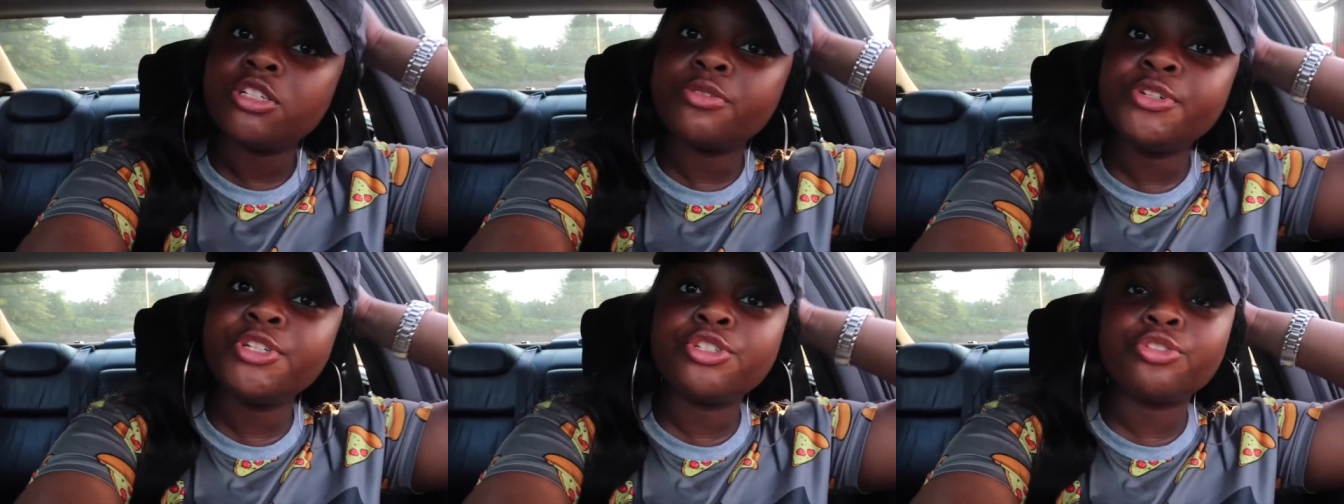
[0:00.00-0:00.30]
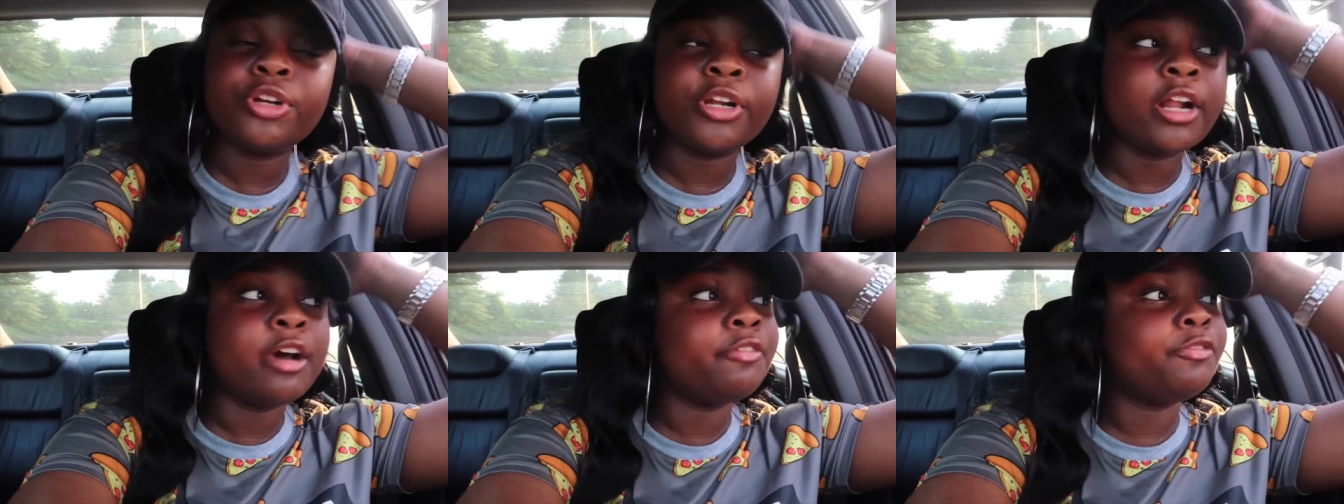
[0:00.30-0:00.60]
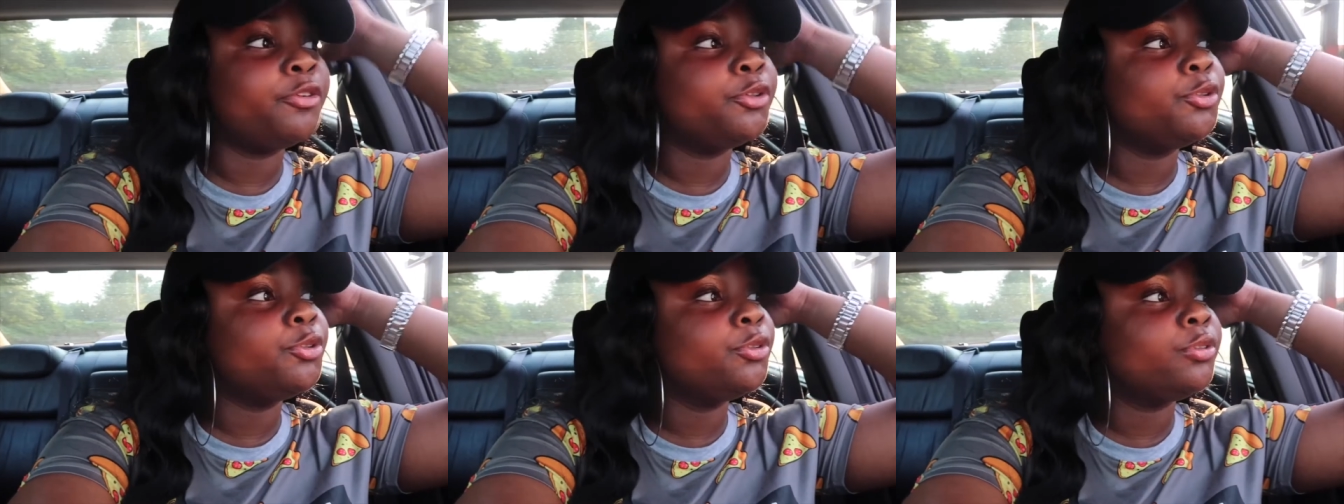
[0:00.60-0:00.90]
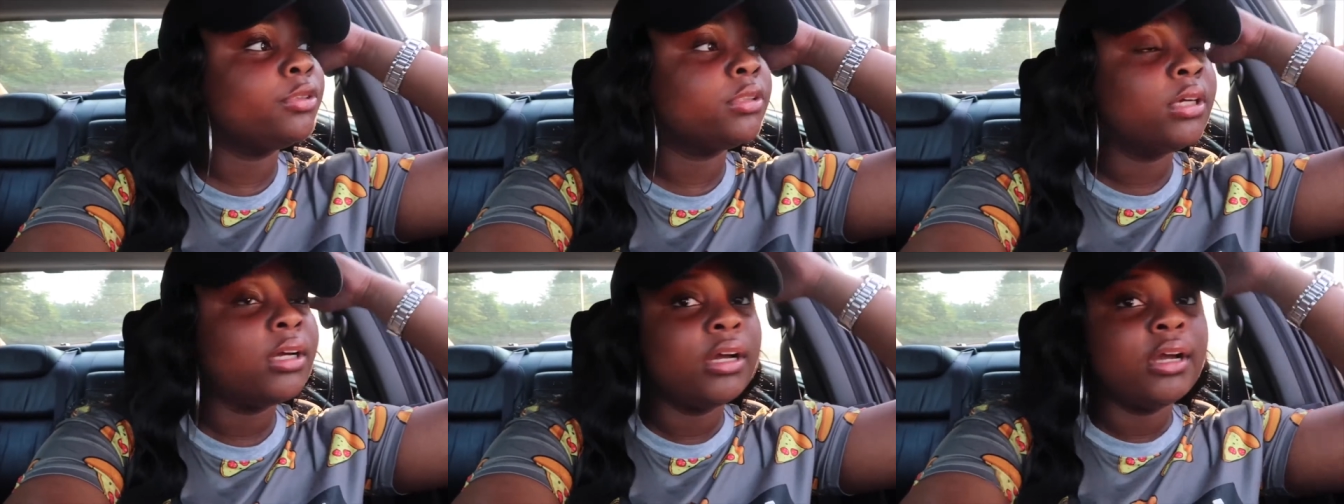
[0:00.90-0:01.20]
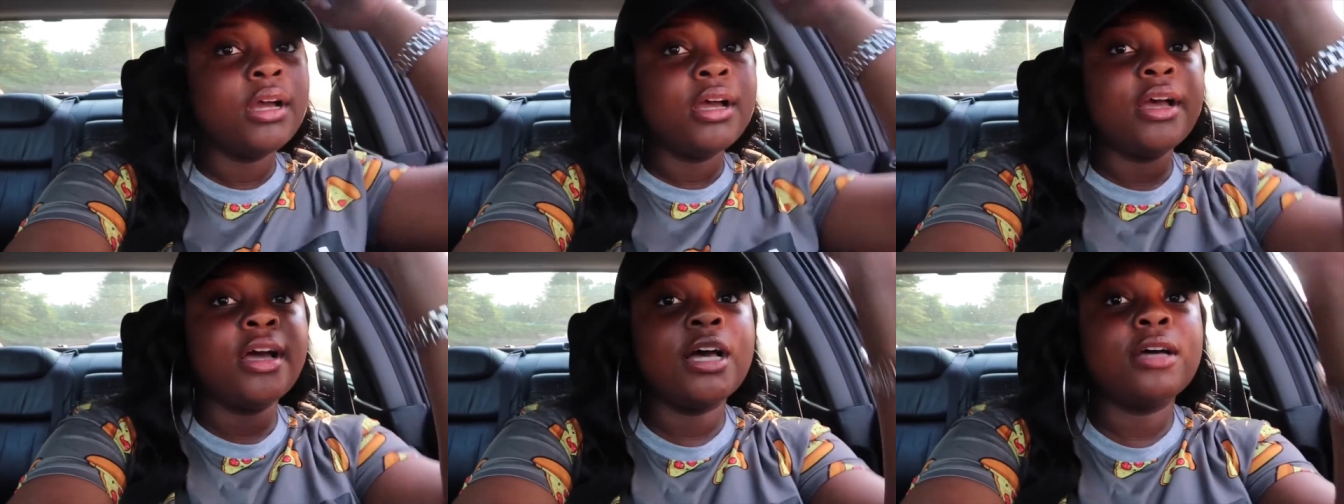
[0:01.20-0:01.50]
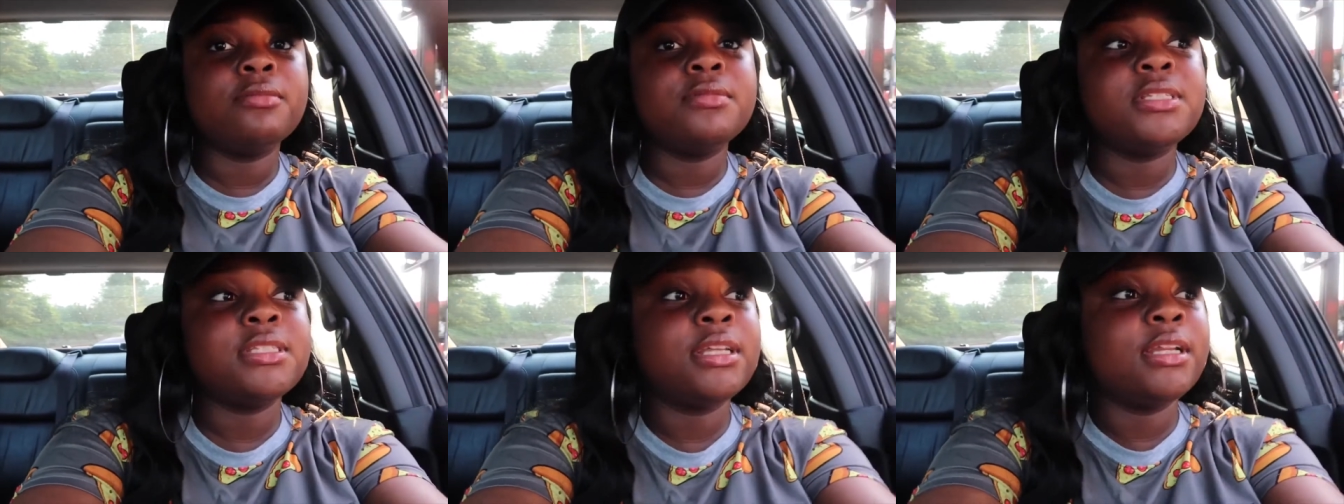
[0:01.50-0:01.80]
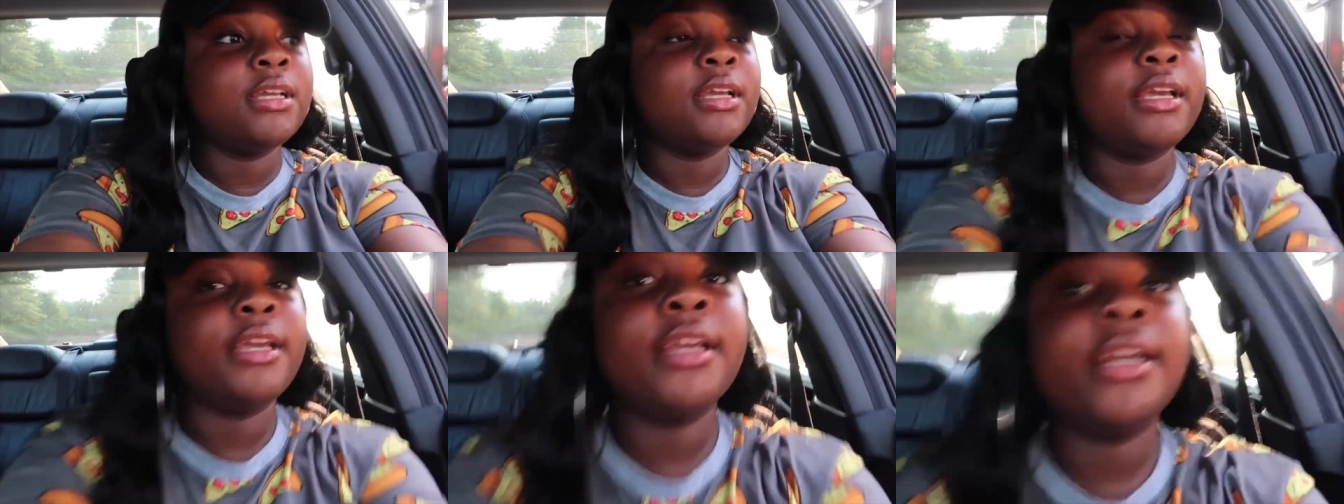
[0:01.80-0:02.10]
So we just ordered our food. I'm
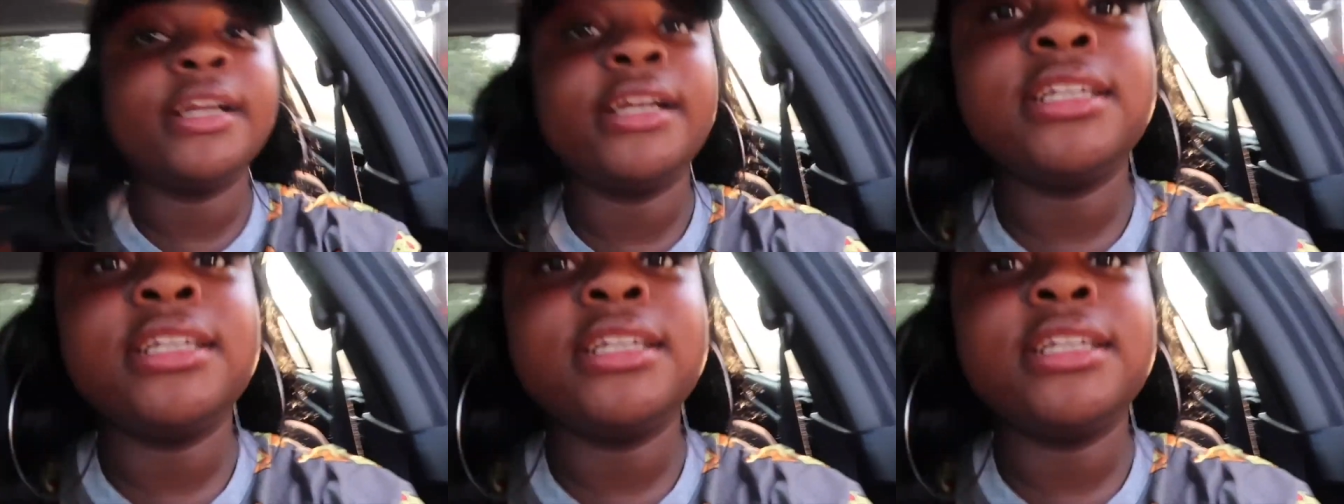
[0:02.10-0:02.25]
sitting here.